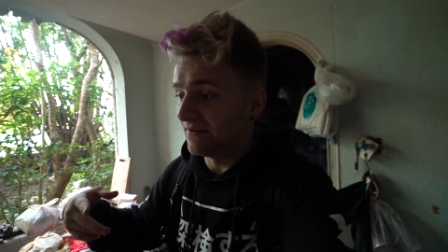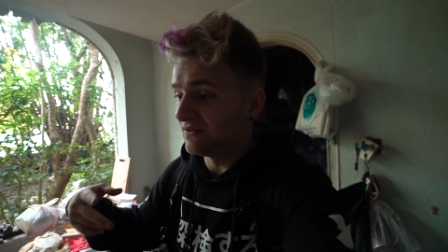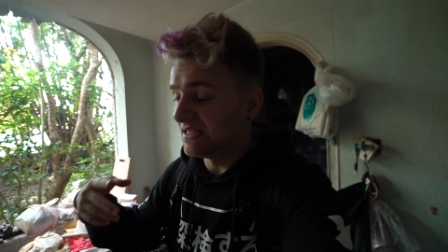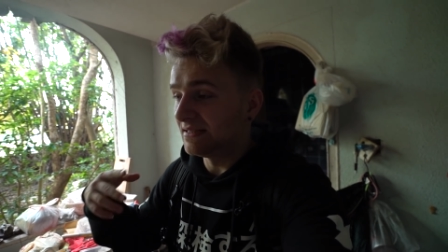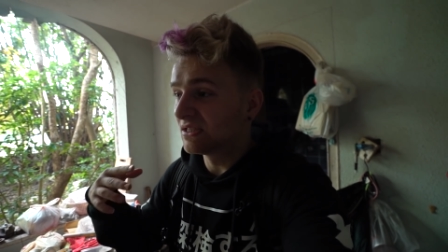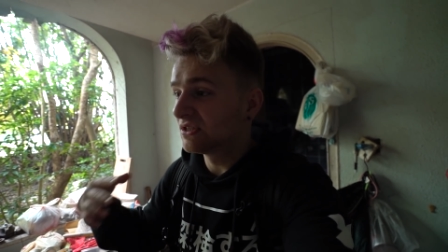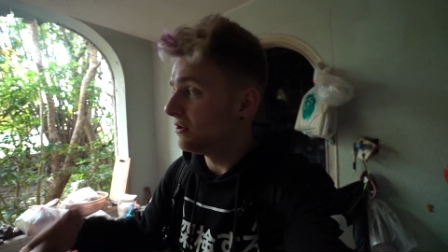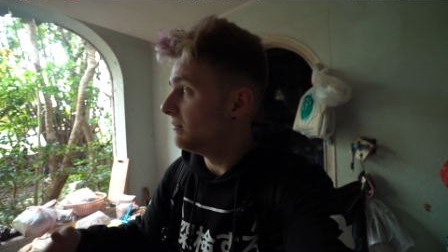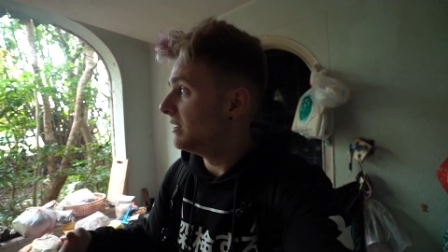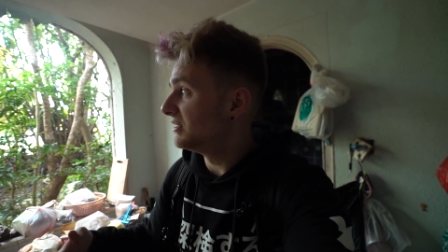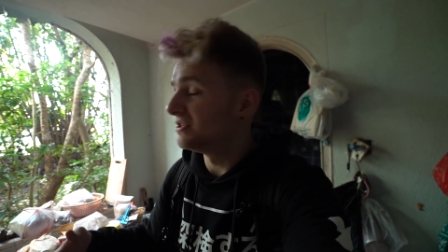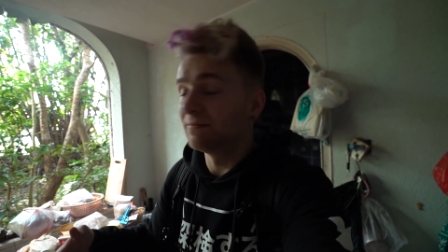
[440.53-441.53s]
I've seen so
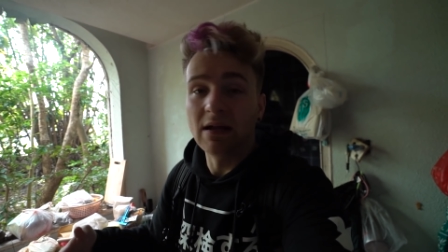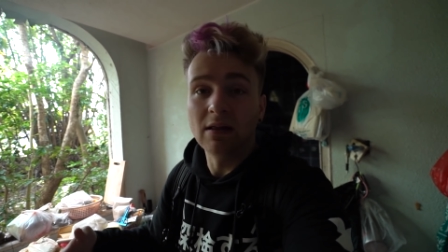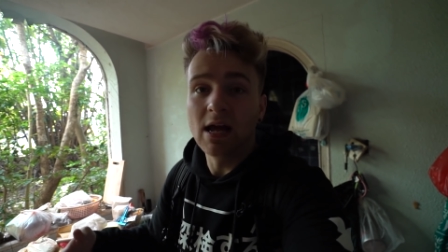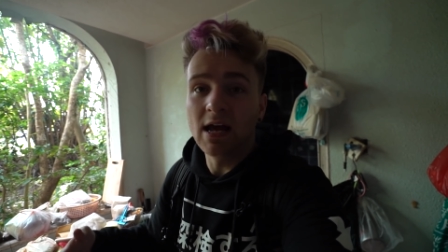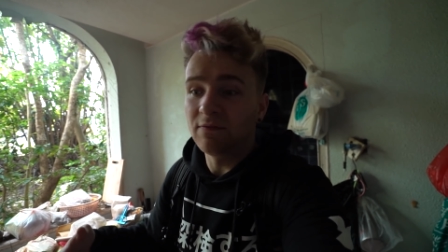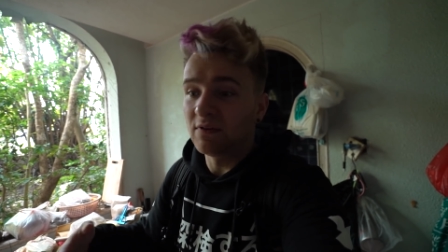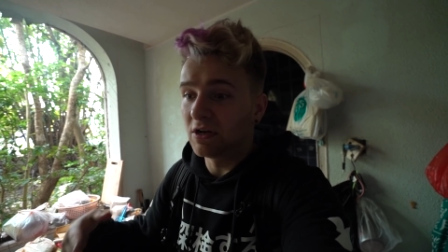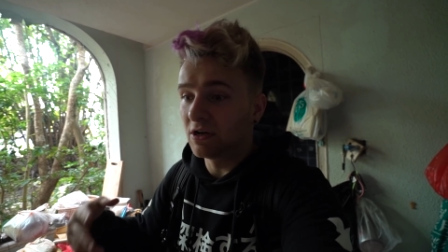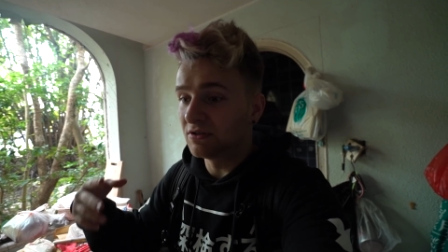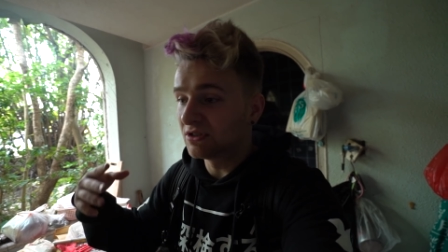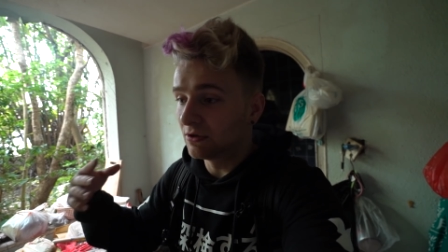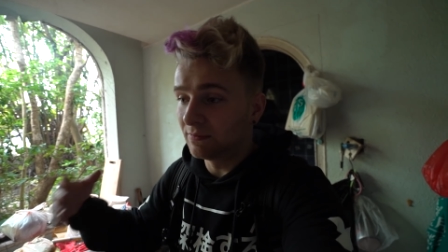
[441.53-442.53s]
much in my life and
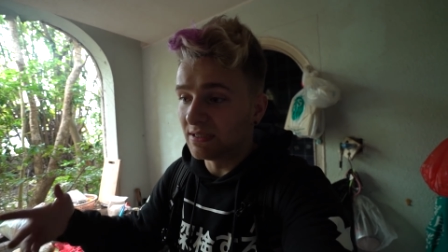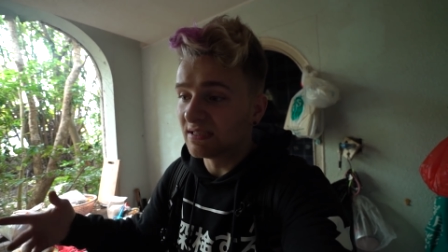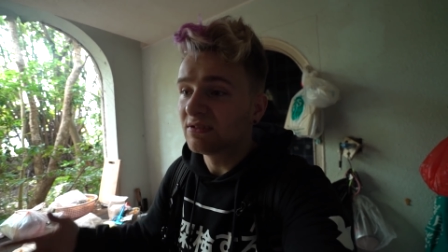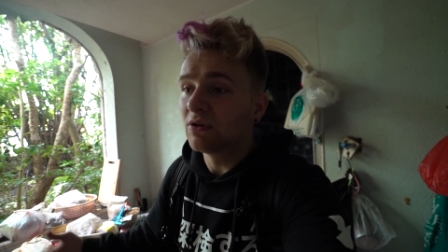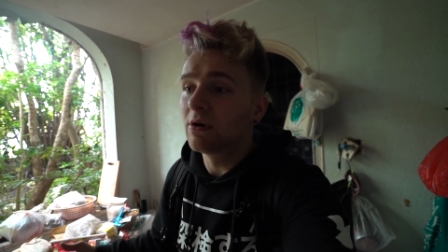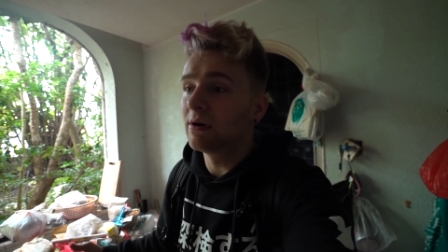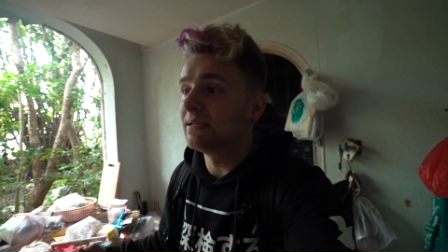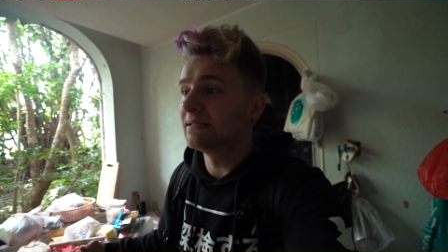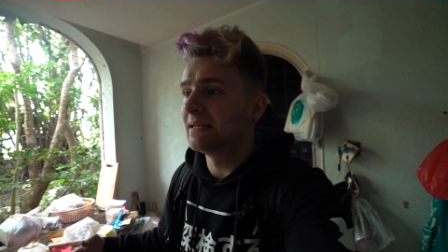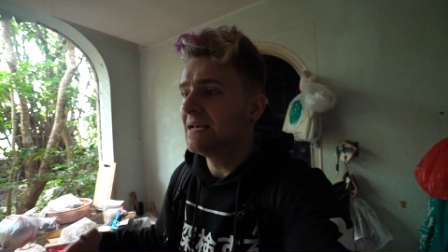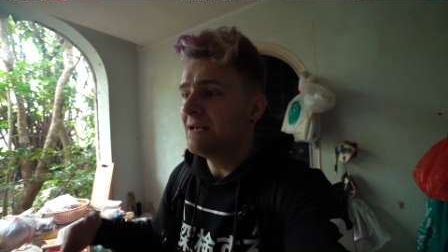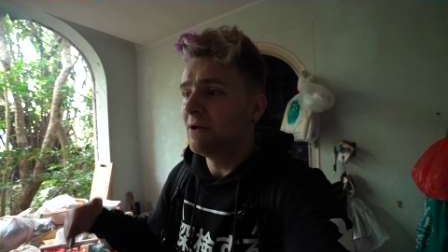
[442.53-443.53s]
heard so many stories,
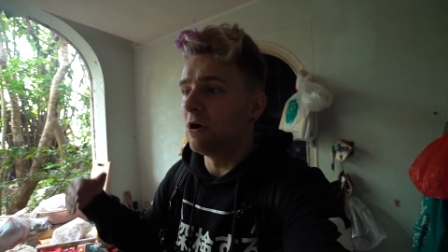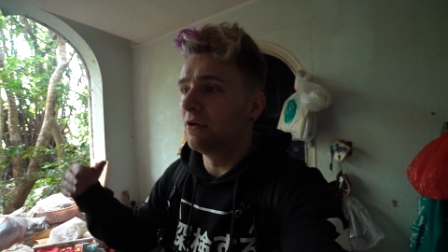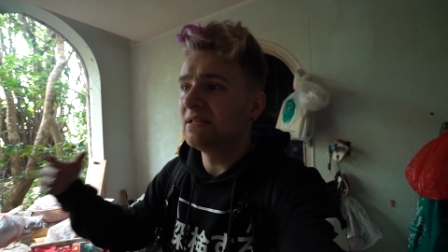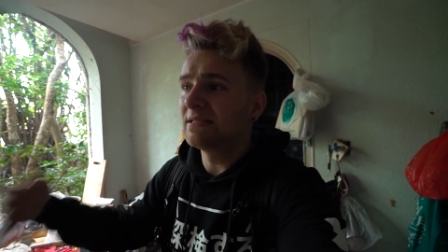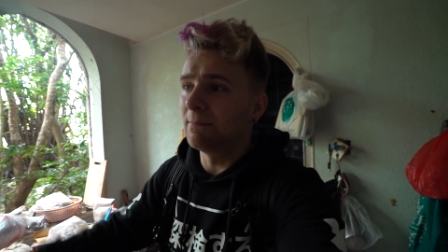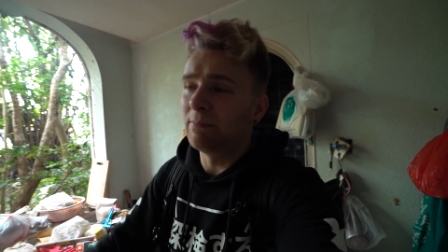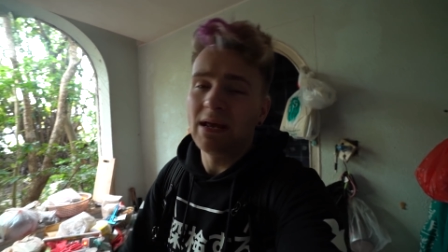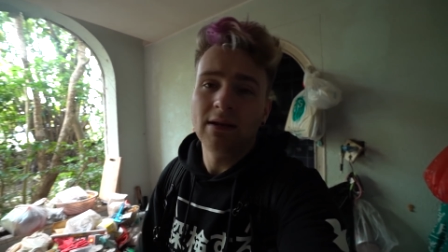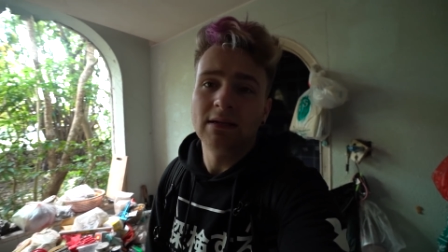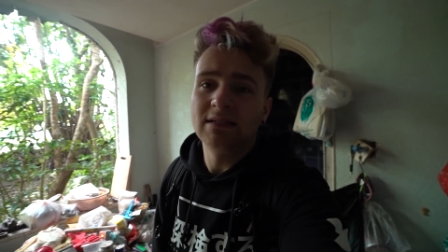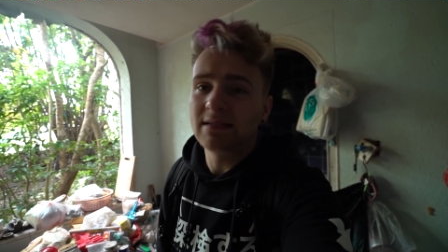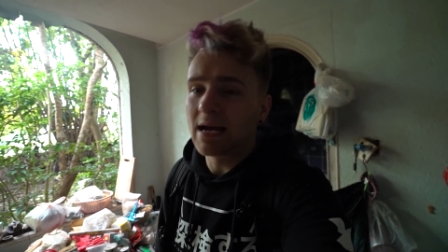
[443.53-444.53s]
like all these
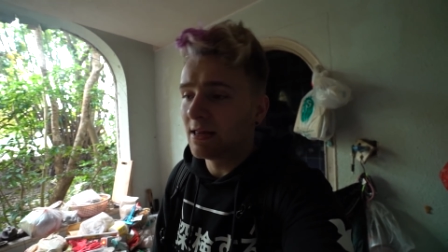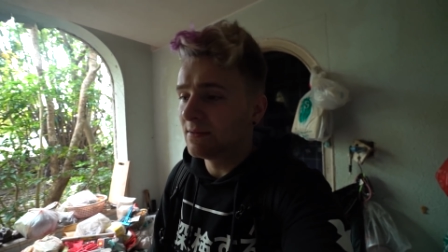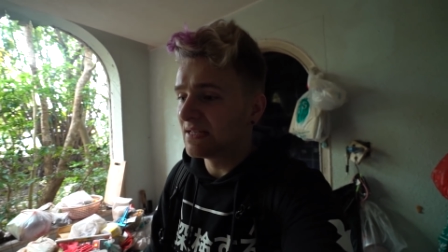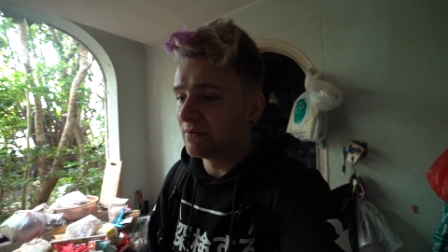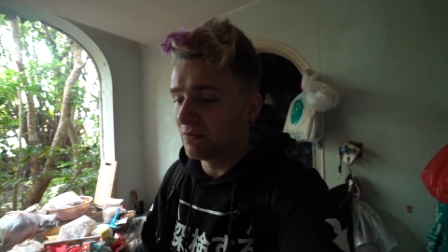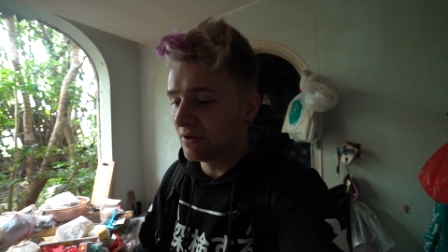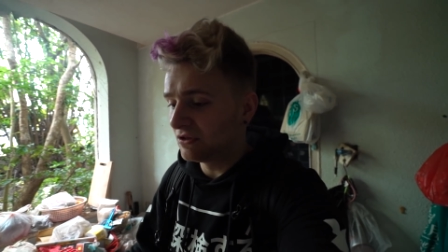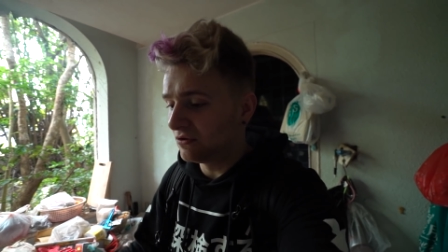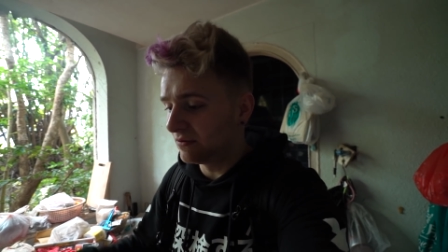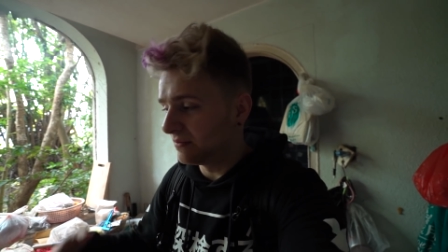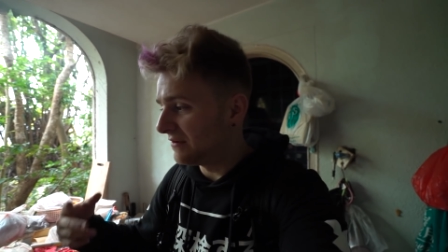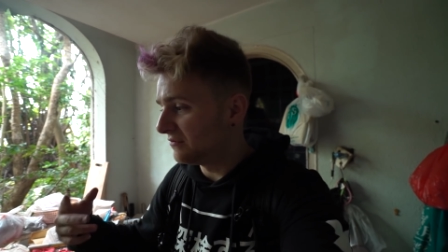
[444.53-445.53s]
abandoned asylums that we went
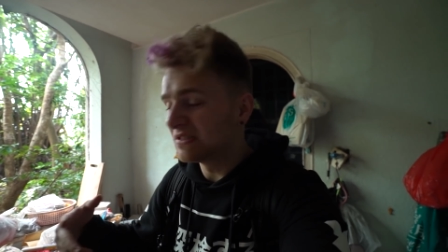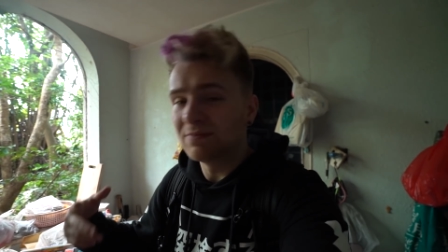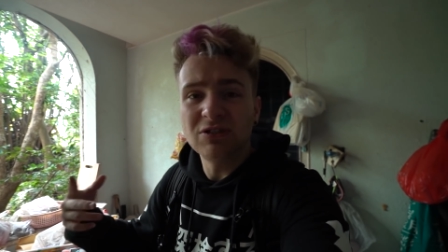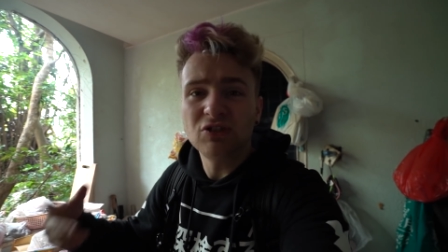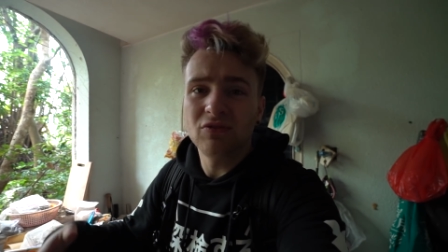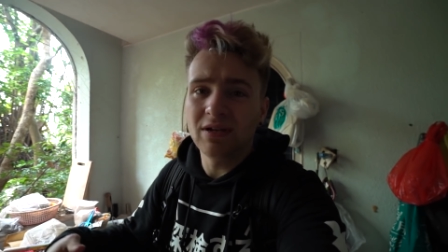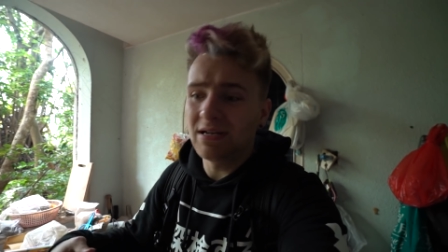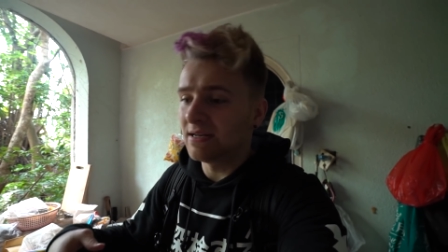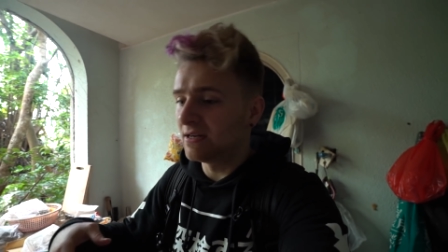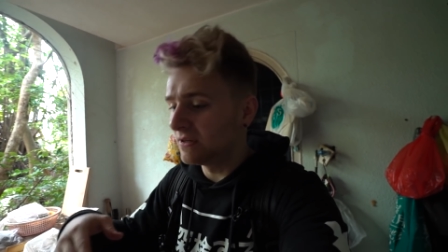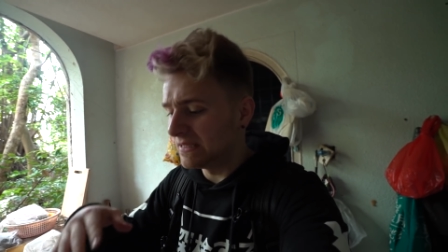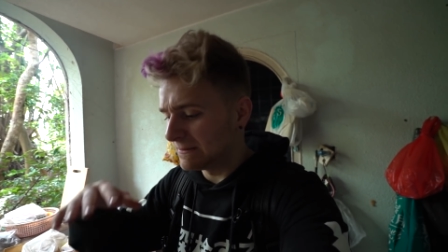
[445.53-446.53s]
to where everyone's mistreated
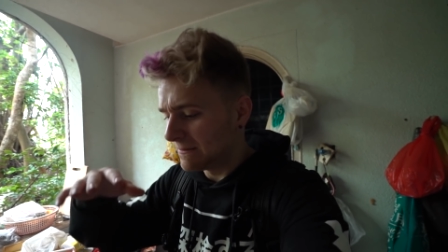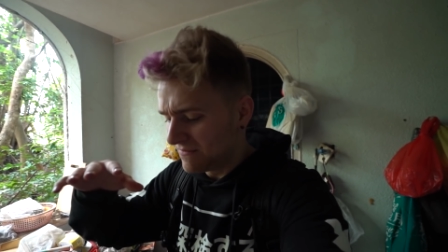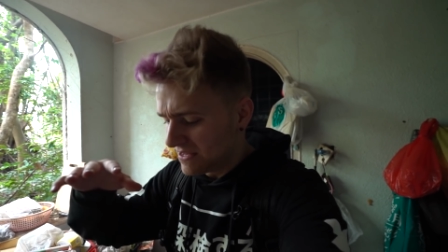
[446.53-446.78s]
and all these